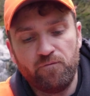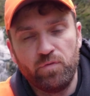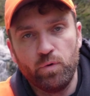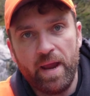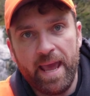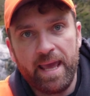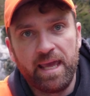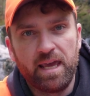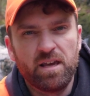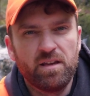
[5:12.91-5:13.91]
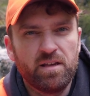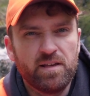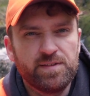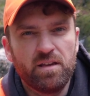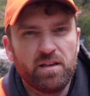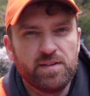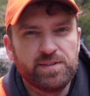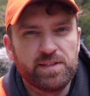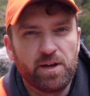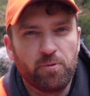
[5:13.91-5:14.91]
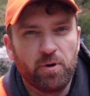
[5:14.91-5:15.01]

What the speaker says: Foray? Is that a